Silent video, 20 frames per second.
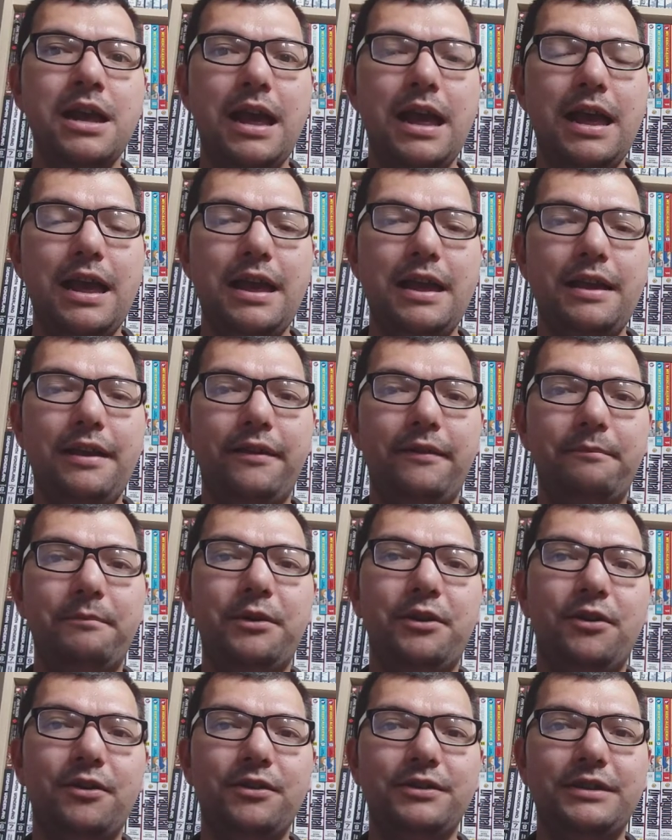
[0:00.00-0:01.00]
uh,
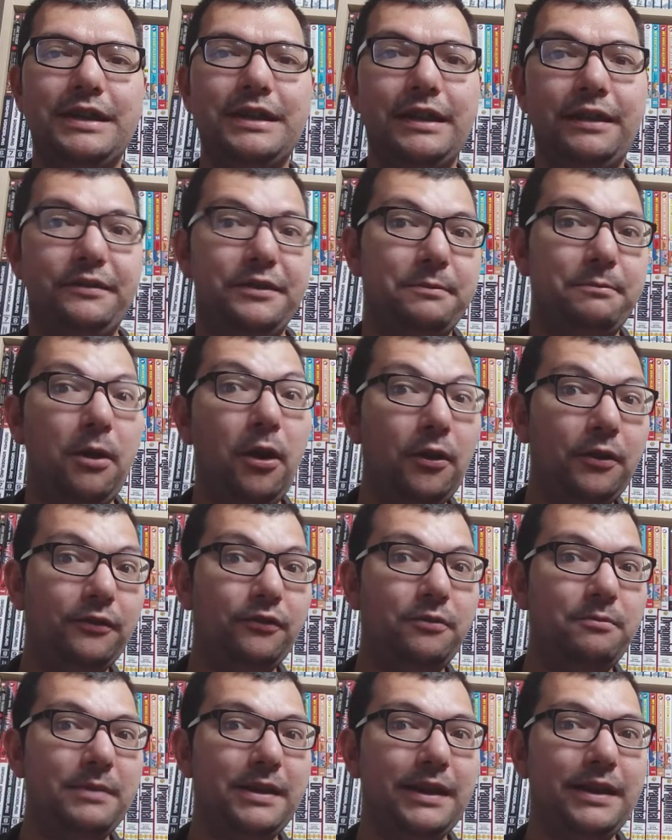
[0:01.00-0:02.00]
because he lives apart
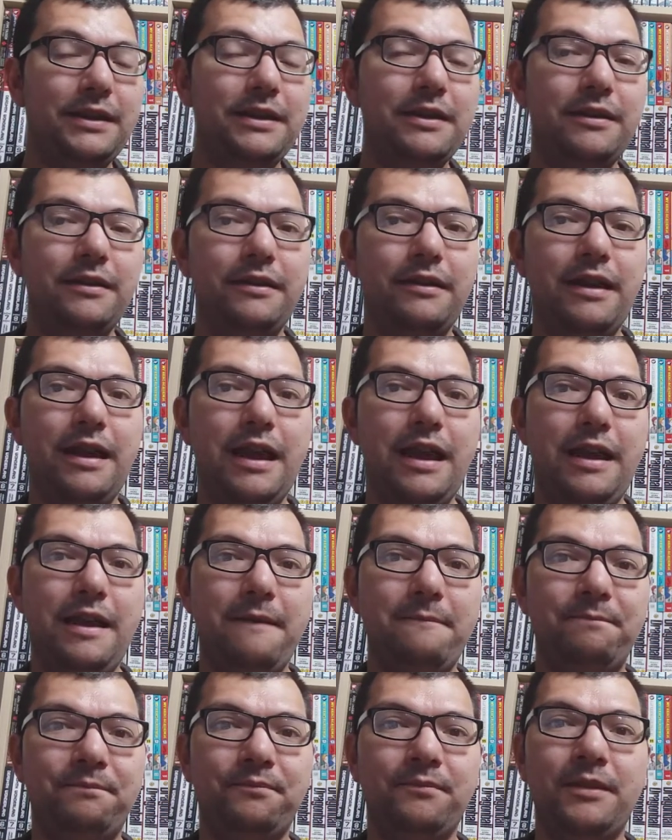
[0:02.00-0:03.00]
from me,
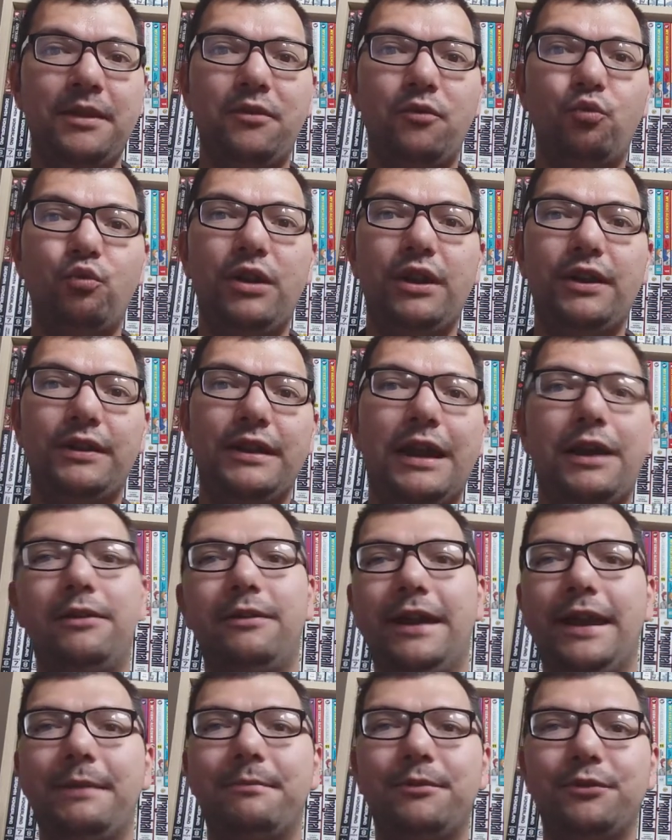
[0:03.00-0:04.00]
um, we are now
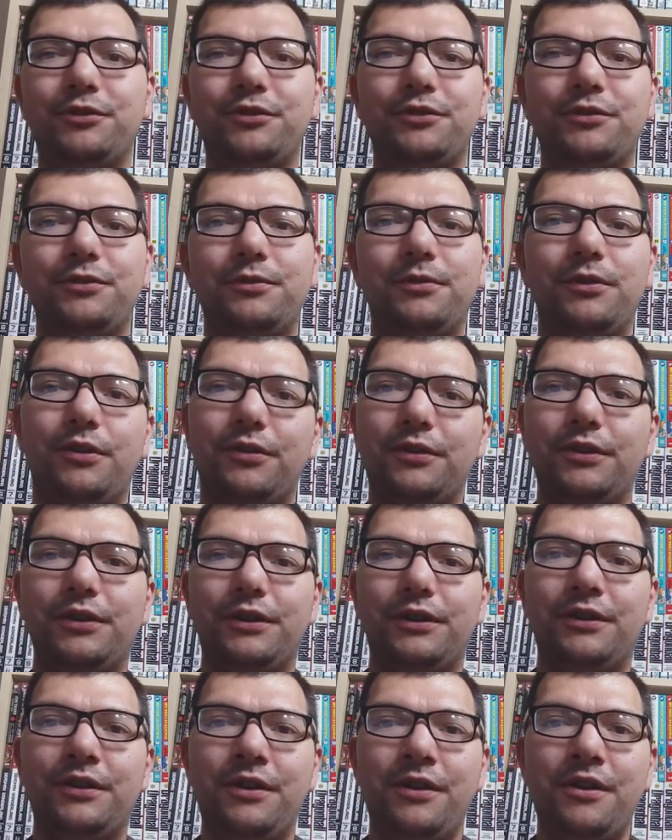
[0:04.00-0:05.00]
able to no
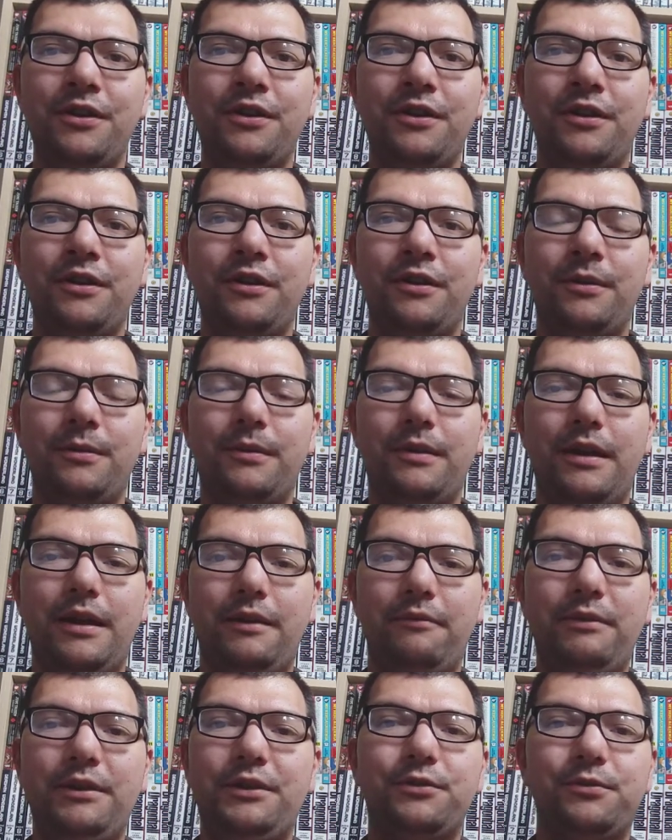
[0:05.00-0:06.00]
longer
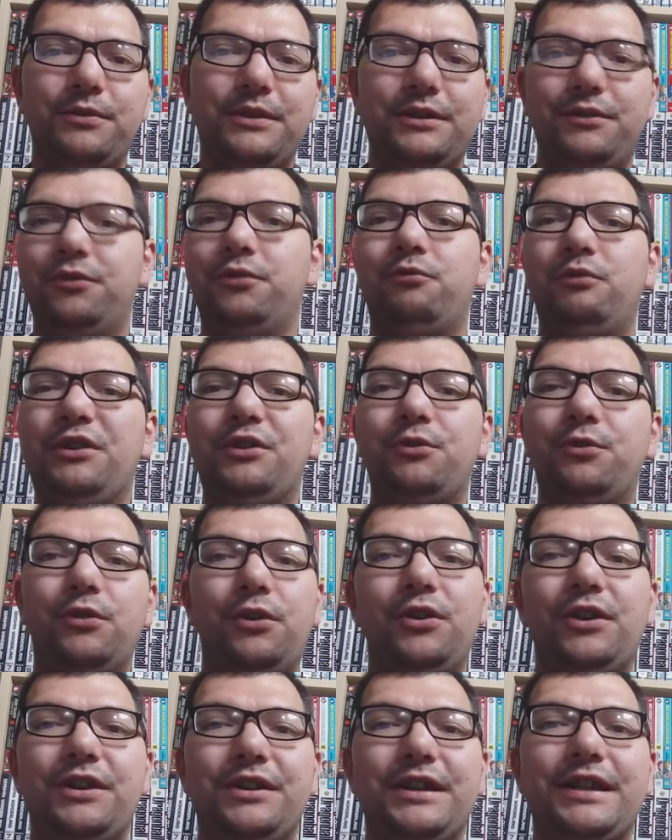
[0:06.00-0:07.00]
we don't need, no, we no
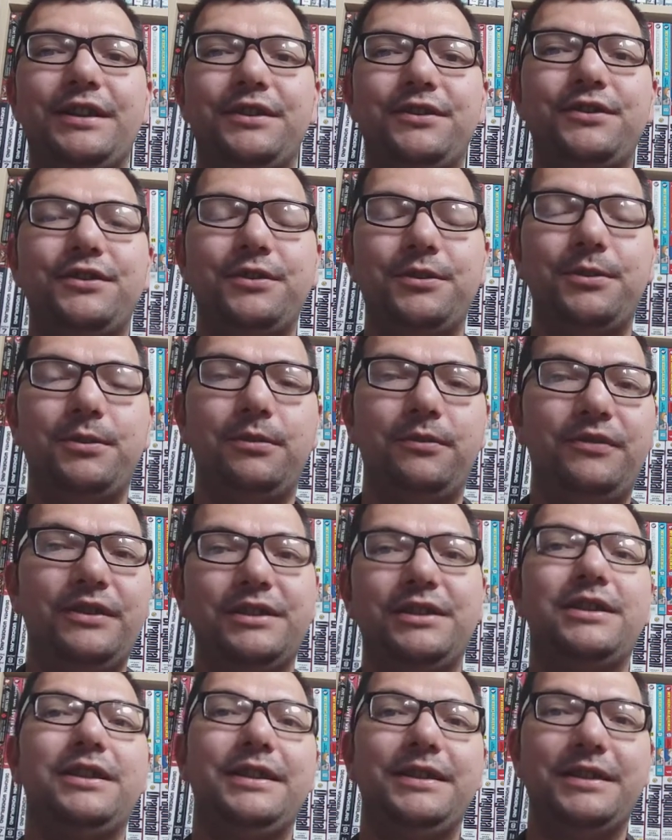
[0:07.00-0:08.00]
longer need to
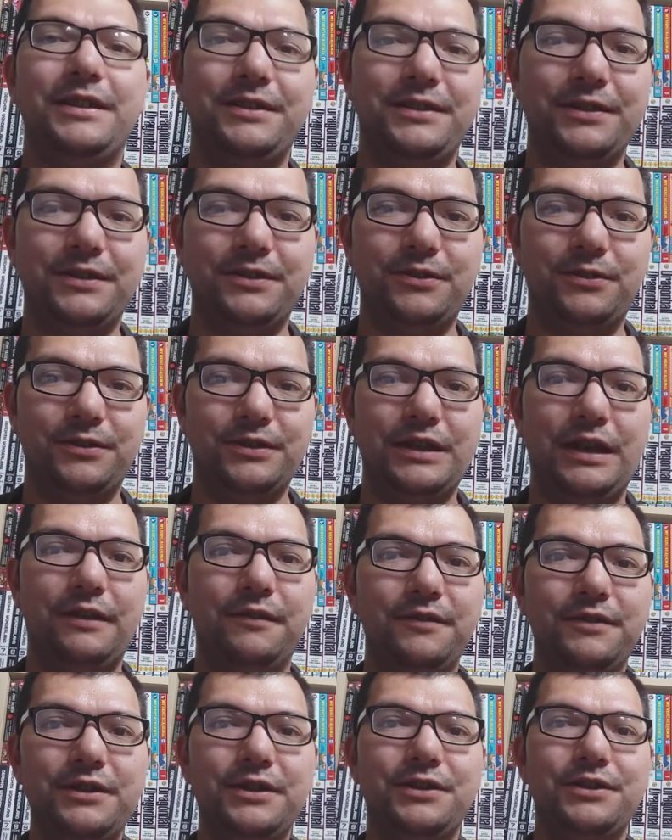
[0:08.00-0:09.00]
physically distance ourselves.